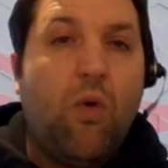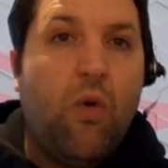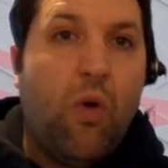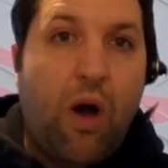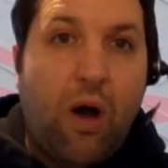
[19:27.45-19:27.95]

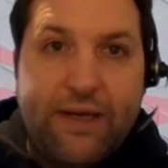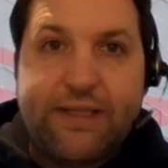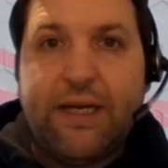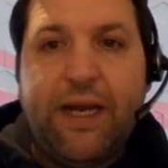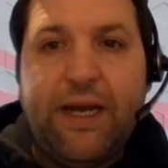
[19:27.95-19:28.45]
or
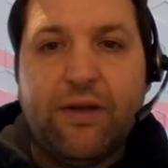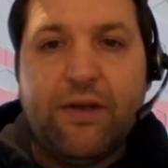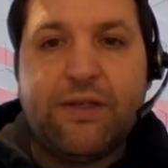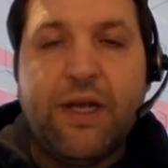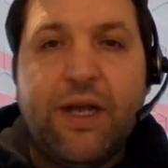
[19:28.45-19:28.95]
IT
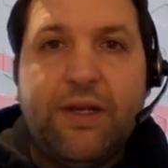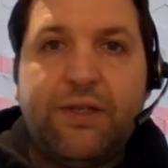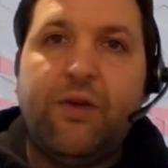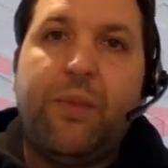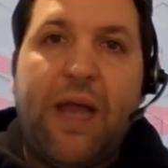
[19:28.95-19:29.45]
leaders
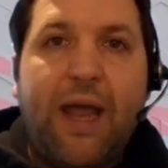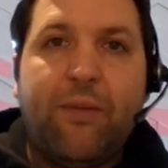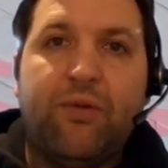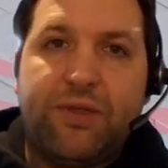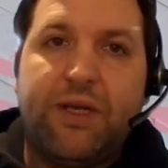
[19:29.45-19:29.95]
to be
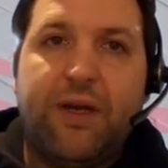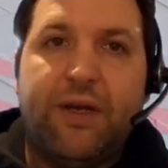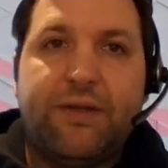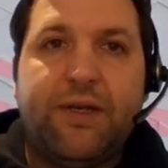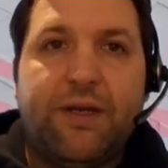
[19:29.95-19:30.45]
able to